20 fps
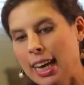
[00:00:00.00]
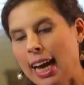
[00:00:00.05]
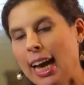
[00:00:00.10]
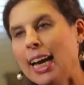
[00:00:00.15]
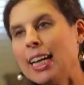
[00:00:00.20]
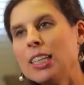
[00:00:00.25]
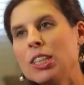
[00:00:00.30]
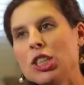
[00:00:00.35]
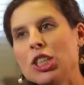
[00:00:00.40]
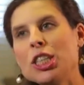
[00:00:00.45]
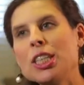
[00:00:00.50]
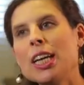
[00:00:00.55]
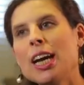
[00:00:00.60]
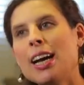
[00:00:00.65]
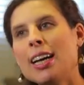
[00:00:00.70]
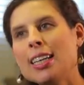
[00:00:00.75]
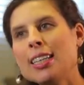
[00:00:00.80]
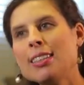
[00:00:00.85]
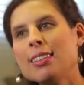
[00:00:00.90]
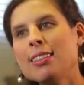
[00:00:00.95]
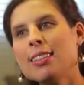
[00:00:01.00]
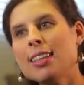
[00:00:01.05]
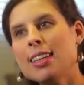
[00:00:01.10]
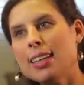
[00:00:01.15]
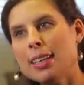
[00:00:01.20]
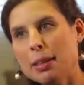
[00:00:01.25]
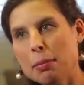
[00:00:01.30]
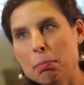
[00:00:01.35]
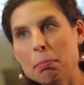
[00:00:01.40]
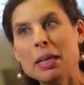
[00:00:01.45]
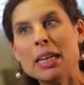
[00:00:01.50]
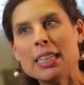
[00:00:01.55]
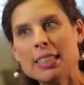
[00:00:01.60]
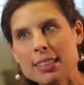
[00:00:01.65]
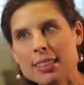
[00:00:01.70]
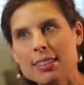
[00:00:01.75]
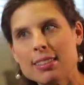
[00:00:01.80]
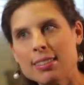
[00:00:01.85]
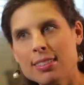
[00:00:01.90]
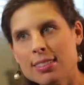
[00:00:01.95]
and Shiite
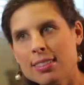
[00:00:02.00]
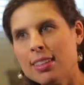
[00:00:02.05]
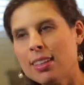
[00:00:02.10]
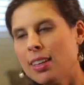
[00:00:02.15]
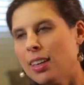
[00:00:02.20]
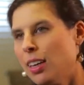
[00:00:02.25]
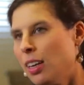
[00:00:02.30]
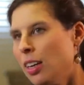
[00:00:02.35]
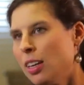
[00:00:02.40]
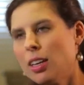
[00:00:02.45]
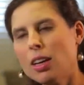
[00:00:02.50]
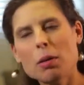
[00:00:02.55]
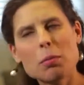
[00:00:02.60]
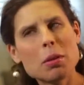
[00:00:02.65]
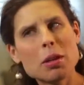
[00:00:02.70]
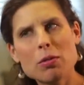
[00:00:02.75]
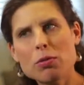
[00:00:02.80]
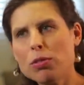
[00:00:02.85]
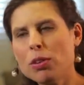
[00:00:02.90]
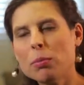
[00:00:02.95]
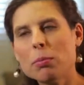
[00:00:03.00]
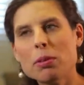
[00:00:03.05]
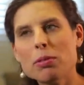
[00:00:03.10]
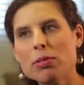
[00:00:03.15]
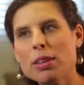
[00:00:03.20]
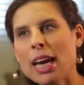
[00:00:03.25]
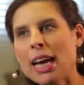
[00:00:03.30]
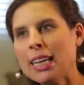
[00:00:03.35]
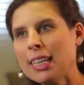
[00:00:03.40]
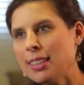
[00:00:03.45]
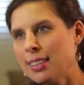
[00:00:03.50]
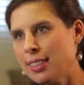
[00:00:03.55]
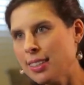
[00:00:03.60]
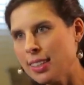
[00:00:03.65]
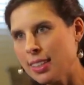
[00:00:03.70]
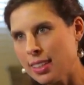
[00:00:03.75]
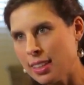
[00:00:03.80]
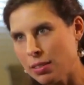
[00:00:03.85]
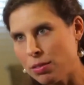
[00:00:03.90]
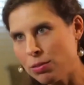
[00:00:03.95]
militants coming from
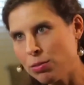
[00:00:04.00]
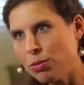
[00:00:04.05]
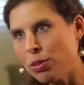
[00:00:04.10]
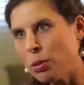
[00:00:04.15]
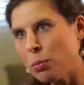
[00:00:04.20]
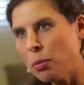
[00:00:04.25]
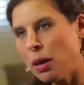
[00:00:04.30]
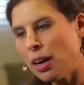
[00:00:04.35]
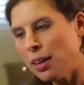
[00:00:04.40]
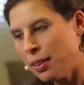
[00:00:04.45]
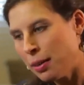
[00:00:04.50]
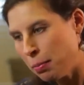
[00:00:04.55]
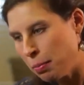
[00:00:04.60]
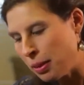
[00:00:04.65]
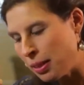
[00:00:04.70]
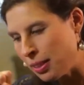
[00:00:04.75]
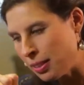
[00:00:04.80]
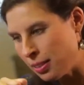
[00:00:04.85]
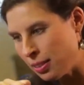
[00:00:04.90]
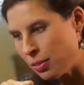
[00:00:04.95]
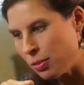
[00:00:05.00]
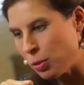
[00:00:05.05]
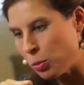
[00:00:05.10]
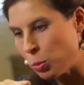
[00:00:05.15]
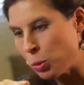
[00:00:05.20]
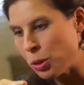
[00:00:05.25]
Afghanistan and from other parts of the